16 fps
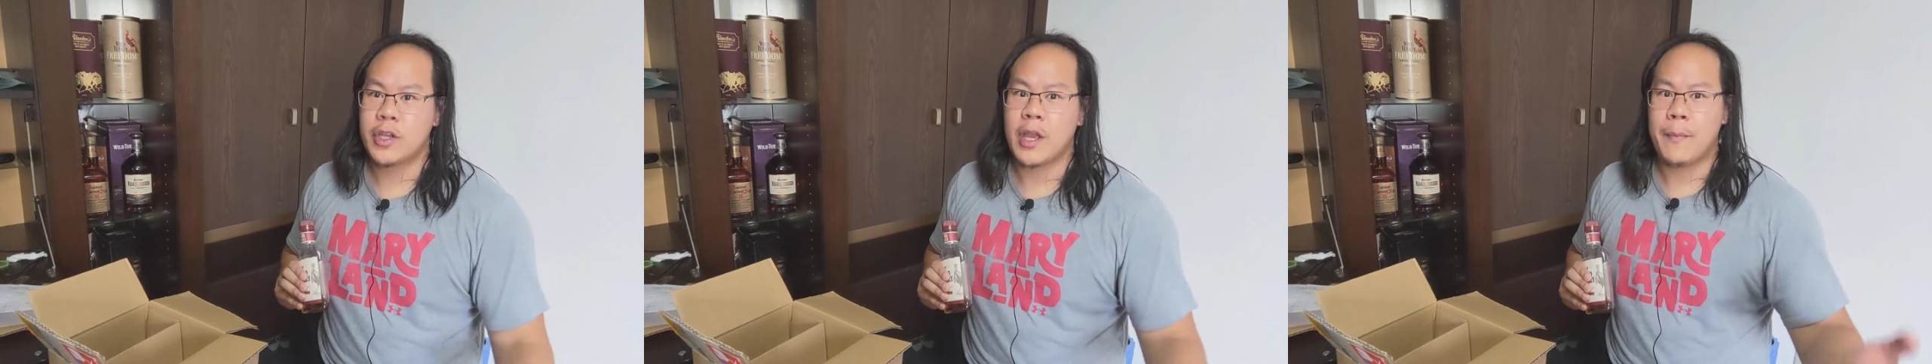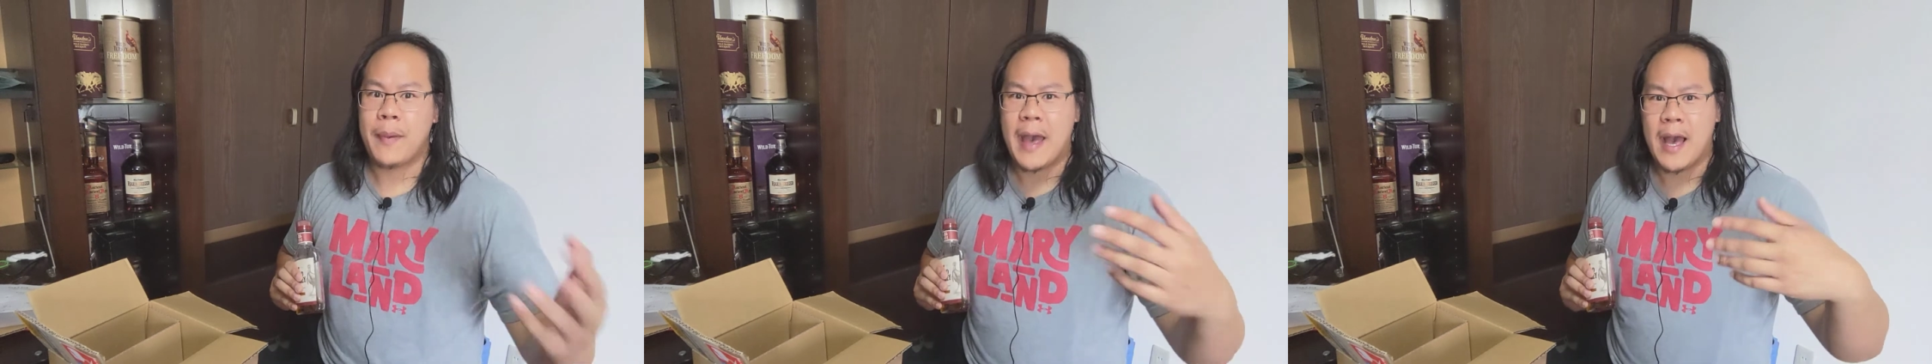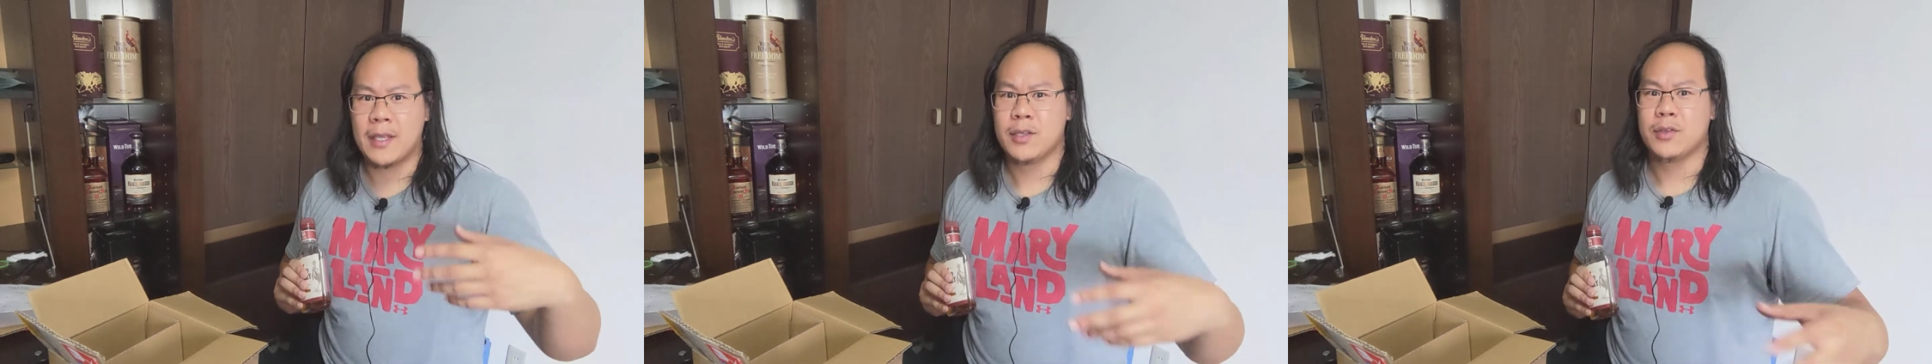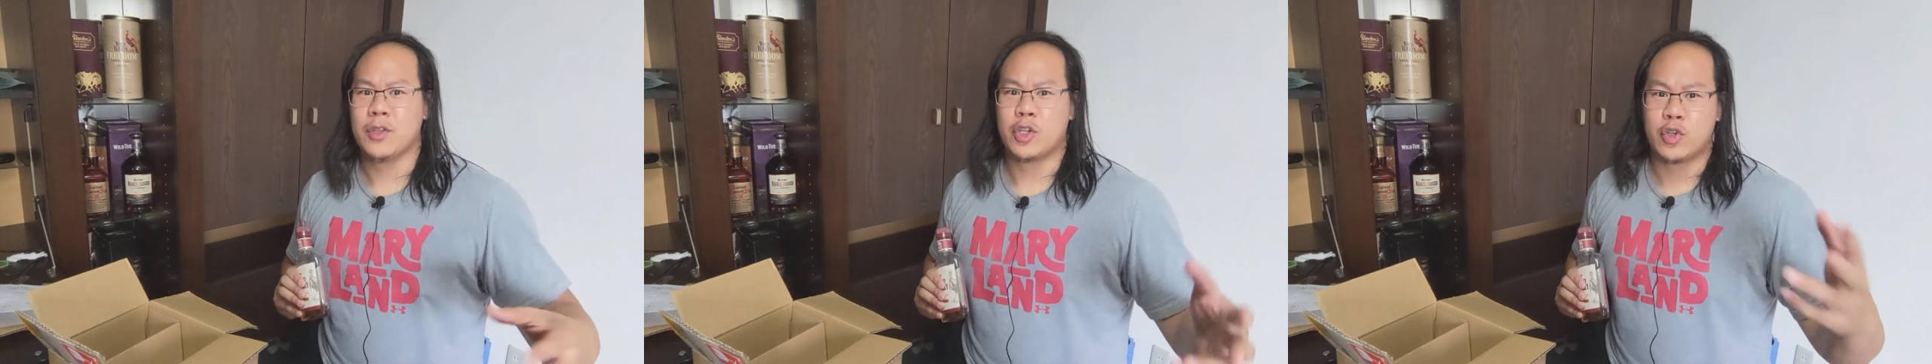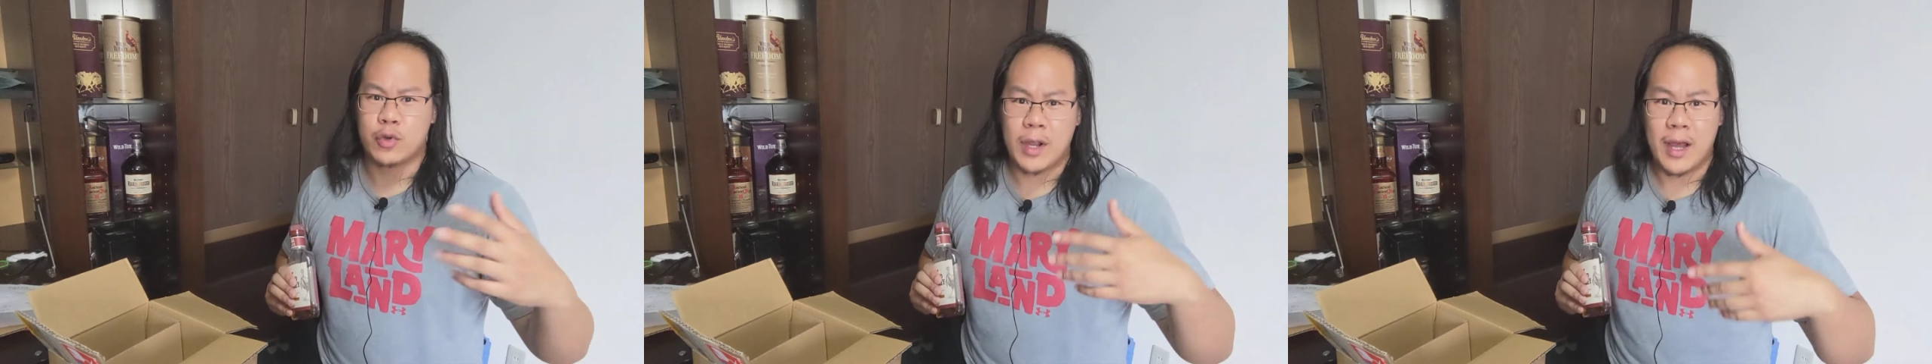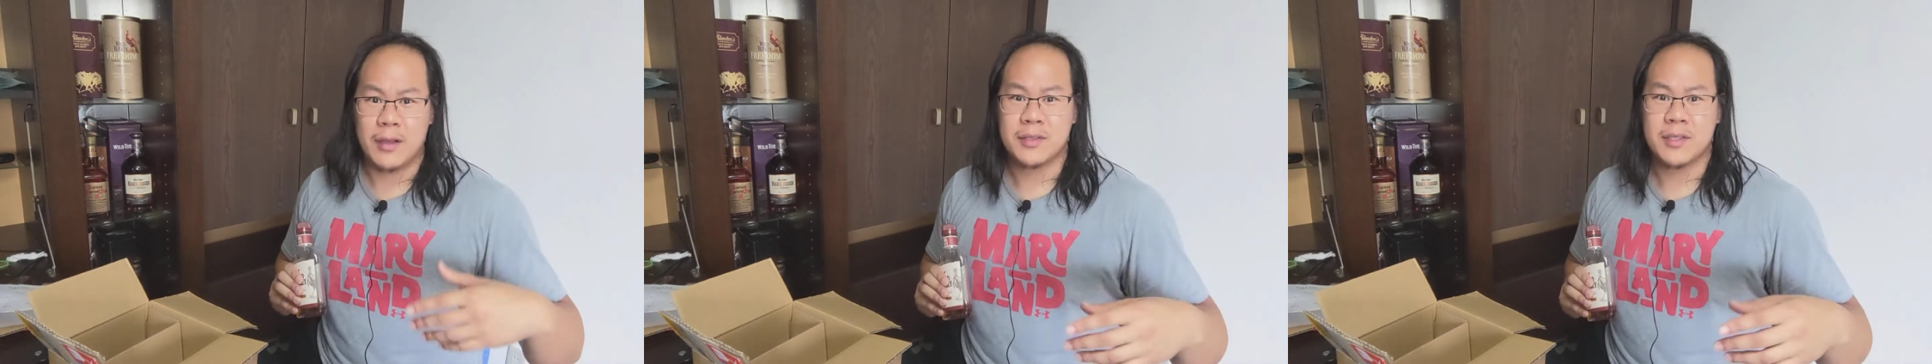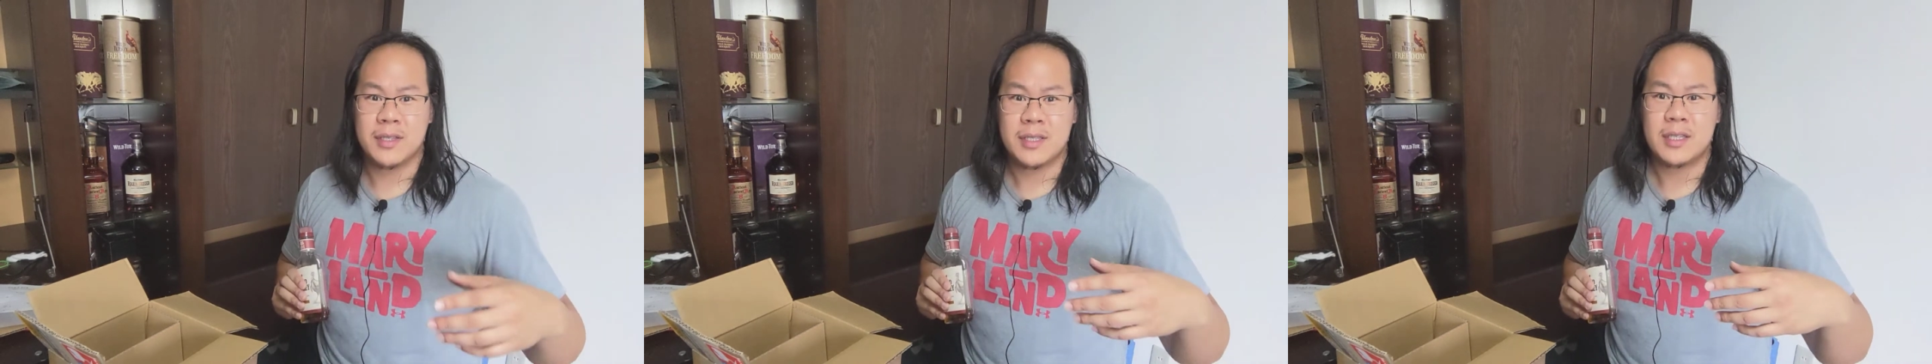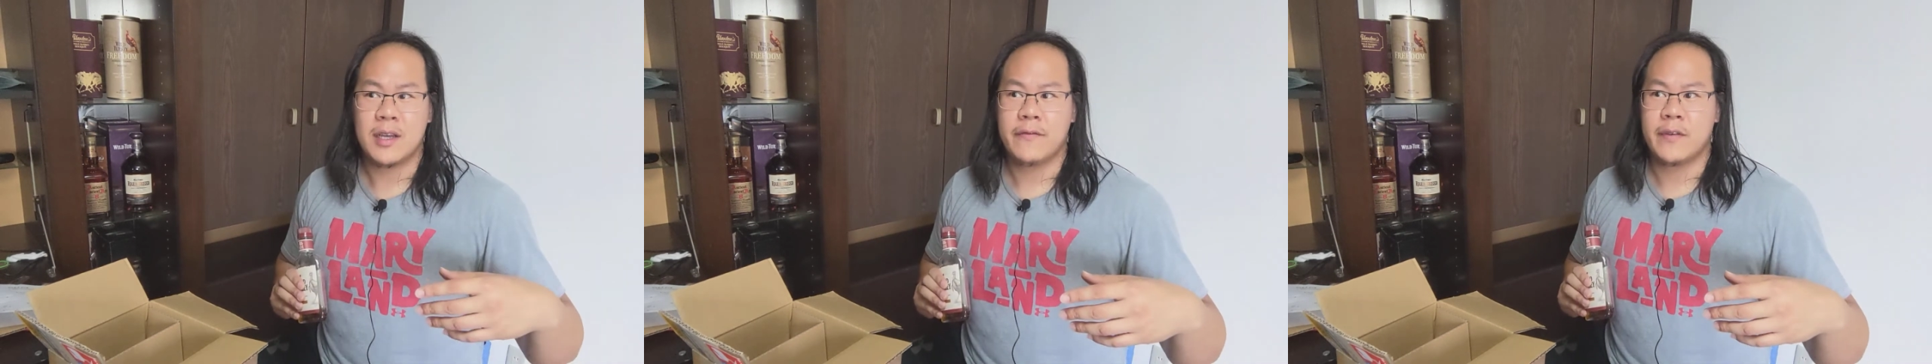you get past all the trials
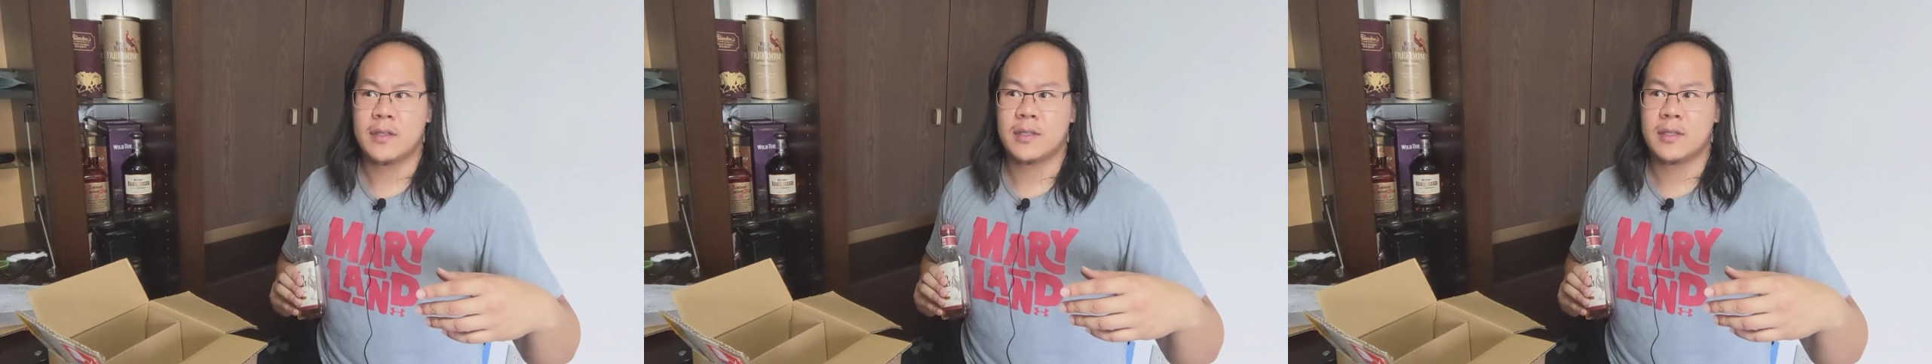and stuff,